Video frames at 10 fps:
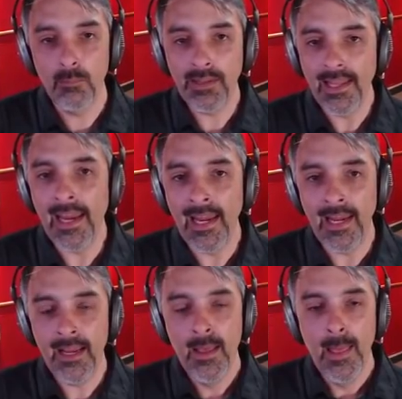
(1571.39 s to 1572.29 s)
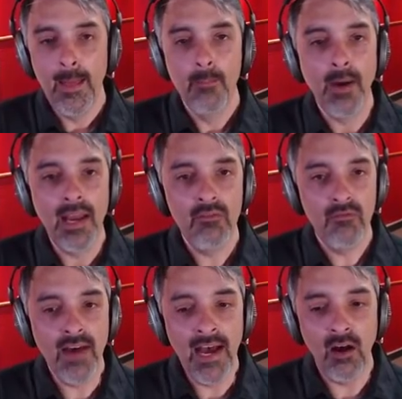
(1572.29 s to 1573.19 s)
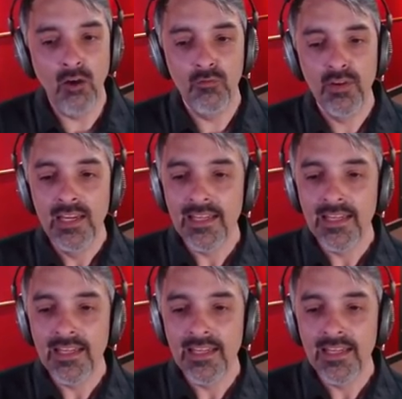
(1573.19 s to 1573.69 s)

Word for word: play by Valve.